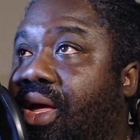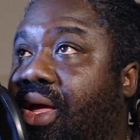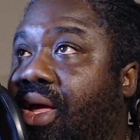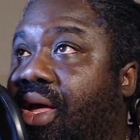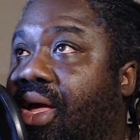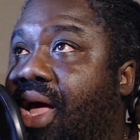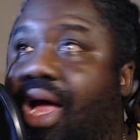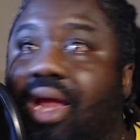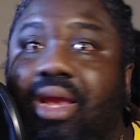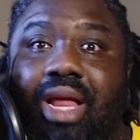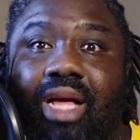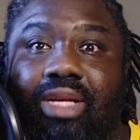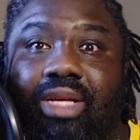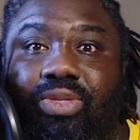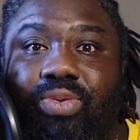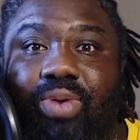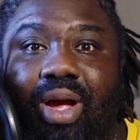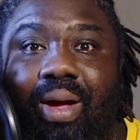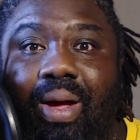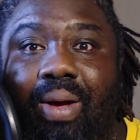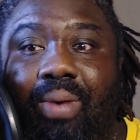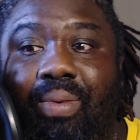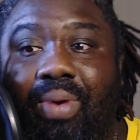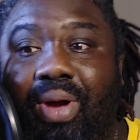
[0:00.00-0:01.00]
And that's
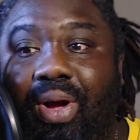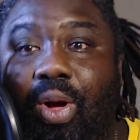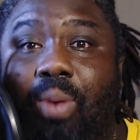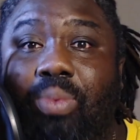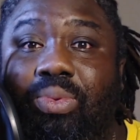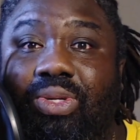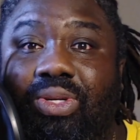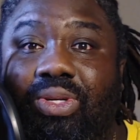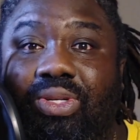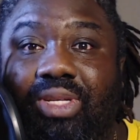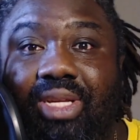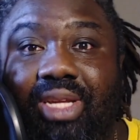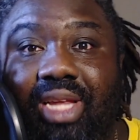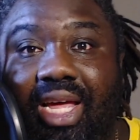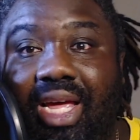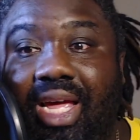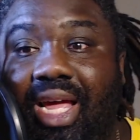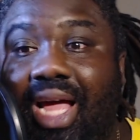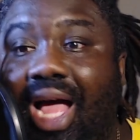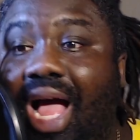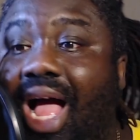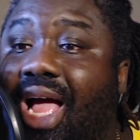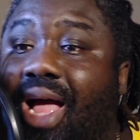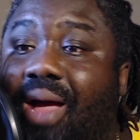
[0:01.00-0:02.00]
where we come to
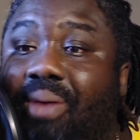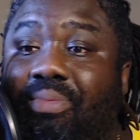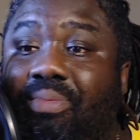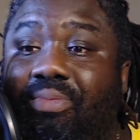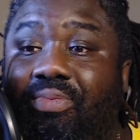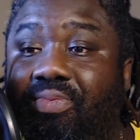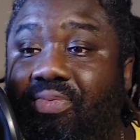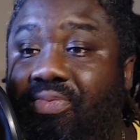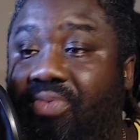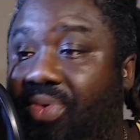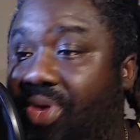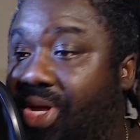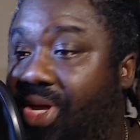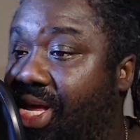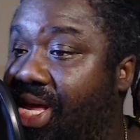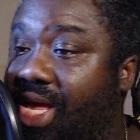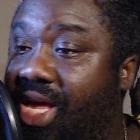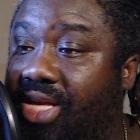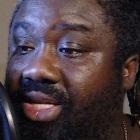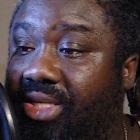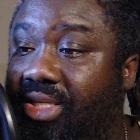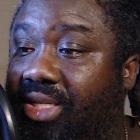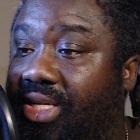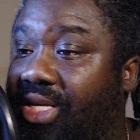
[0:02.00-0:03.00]
today. I am
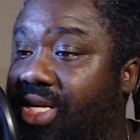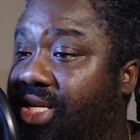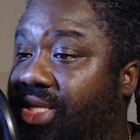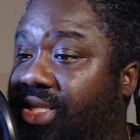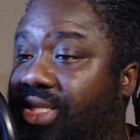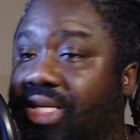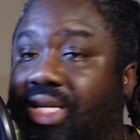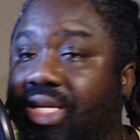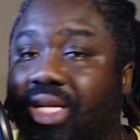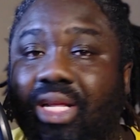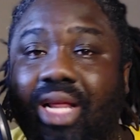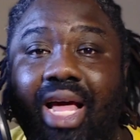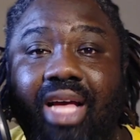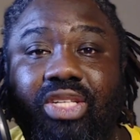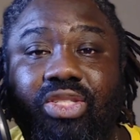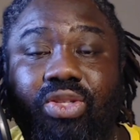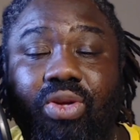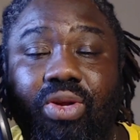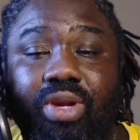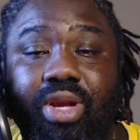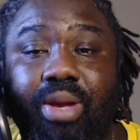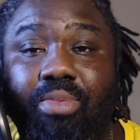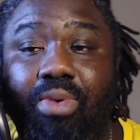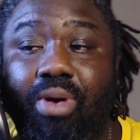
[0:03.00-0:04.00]
easy like
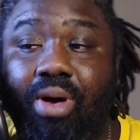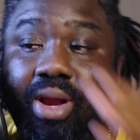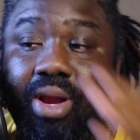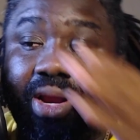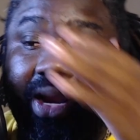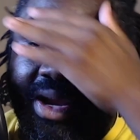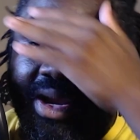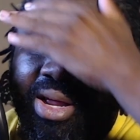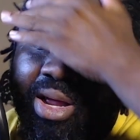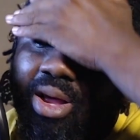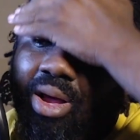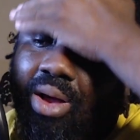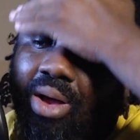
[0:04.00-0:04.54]
Sunday morning.